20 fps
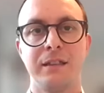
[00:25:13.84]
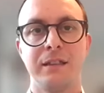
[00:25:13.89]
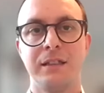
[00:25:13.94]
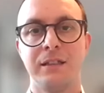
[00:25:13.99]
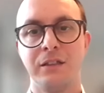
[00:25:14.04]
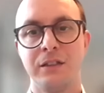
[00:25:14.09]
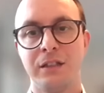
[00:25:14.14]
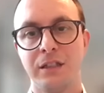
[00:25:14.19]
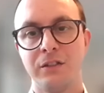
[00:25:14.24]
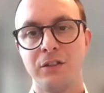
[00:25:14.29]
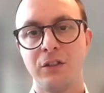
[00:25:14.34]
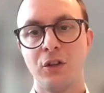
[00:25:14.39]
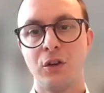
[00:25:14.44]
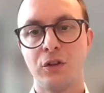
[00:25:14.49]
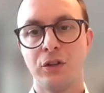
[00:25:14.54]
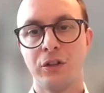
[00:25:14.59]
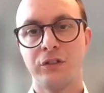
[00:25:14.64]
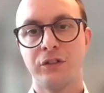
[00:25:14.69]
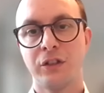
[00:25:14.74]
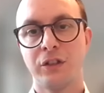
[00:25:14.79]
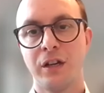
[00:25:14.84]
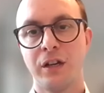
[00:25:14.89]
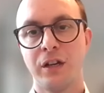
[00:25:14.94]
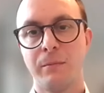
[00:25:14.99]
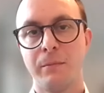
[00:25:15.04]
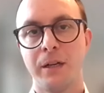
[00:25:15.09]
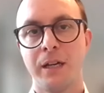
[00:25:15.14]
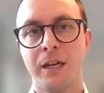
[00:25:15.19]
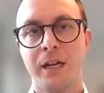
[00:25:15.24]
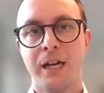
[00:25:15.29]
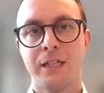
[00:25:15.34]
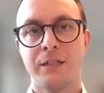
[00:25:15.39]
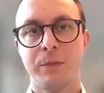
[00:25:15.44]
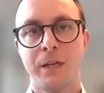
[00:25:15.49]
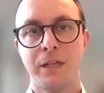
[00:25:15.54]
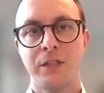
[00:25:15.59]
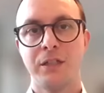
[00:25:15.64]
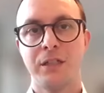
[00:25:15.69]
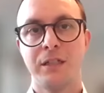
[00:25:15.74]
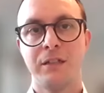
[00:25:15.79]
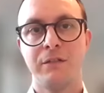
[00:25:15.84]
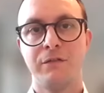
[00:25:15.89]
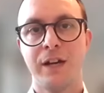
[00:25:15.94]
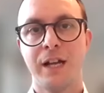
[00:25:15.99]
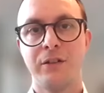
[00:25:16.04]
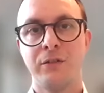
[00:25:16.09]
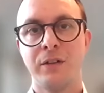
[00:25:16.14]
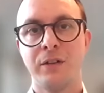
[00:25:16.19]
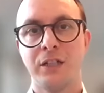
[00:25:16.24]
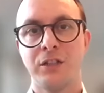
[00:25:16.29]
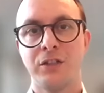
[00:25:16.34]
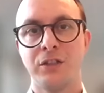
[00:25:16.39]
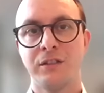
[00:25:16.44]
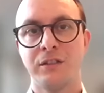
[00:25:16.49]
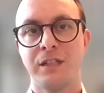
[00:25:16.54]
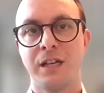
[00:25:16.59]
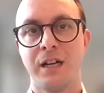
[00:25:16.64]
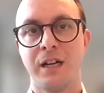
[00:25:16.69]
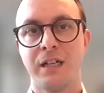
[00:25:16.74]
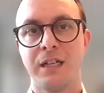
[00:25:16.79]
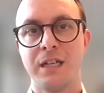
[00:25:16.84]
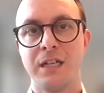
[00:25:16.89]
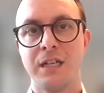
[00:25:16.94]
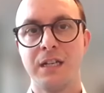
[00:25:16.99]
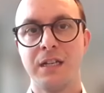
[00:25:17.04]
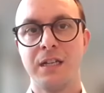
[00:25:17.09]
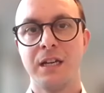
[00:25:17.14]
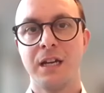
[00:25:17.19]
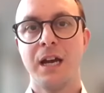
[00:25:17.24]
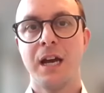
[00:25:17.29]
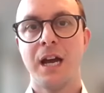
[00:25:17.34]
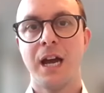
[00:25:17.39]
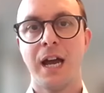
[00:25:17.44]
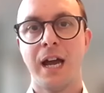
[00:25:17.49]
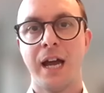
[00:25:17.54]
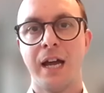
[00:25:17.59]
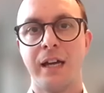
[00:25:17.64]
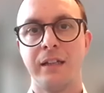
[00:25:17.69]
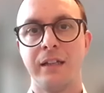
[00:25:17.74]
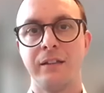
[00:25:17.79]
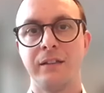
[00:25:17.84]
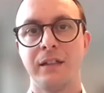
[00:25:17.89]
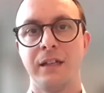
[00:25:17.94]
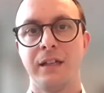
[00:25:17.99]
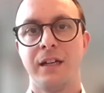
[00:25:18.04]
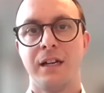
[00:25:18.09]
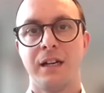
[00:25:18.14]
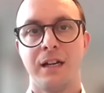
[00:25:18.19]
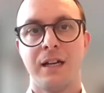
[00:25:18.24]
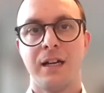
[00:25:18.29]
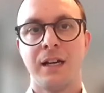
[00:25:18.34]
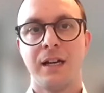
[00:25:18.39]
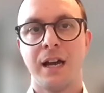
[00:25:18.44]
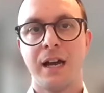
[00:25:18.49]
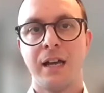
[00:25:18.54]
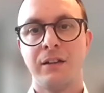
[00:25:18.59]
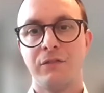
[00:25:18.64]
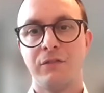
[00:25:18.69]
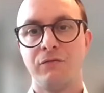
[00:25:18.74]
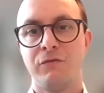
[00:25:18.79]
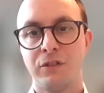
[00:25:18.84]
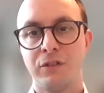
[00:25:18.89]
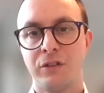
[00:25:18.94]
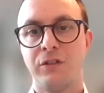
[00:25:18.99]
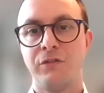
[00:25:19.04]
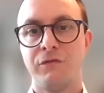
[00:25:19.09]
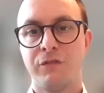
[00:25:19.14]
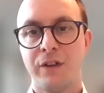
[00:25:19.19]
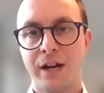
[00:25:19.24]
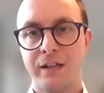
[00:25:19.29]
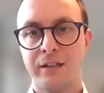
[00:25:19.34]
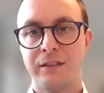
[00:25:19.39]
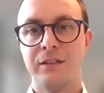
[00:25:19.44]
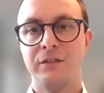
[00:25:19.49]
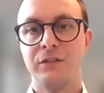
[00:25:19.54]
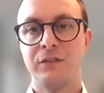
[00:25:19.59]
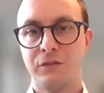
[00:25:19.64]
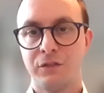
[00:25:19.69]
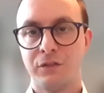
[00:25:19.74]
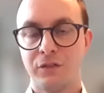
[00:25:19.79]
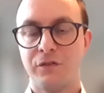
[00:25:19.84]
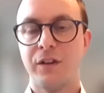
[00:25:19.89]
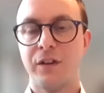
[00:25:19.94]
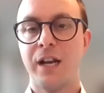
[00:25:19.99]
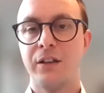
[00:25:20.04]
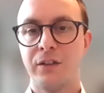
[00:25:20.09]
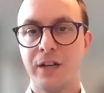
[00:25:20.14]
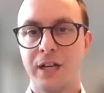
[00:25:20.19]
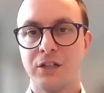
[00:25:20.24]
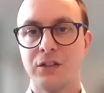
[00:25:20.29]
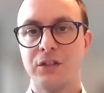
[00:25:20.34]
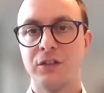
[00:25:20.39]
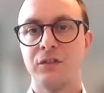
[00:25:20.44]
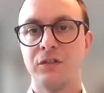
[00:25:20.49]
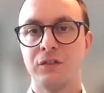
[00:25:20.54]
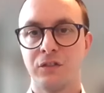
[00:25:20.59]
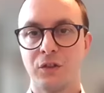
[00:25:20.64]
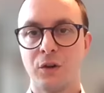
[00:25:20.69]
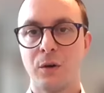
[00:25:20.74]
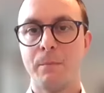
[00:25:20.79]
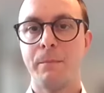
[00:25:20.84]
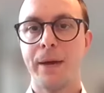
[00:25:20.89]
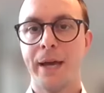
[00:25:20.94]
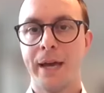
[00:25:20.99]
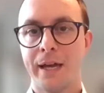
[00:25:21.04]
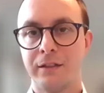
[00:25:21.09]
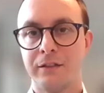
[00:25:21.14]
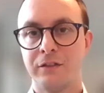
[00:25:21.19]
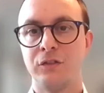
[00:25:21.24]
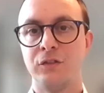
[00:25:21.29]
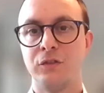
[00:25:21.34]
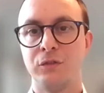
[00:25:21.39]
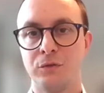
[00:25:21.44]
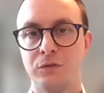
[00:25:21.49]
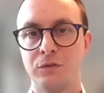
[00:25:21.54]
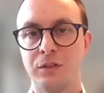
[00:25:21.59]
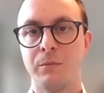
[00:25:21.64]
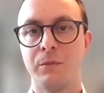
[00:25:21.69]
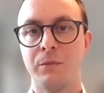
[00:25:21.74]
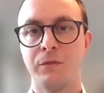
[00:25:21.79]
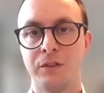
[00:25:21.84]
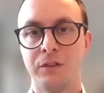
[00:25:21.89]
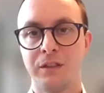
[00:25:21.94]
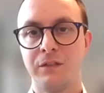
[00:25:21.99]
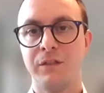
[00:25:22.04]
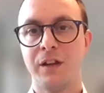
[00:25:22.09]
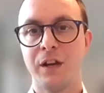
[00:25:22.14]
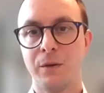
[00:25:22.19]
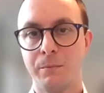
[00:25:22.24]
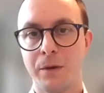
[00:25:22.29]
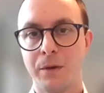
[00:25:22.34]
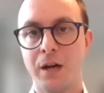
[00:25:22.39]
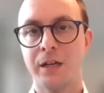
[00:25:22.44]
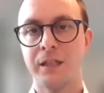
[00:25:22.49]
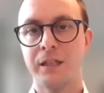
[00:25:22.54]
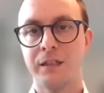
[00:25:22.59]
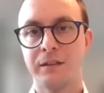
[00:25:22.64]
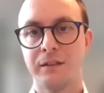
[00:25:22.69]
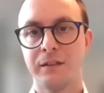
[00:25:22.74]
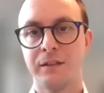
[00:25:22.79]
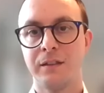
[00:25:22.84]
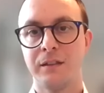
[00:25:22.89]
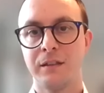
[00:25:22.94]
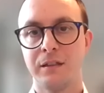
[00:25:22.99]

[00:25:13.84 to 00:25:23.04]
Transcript: in the longer term, especially, valuations are key, and the relative of the valuations compared to some of the developed market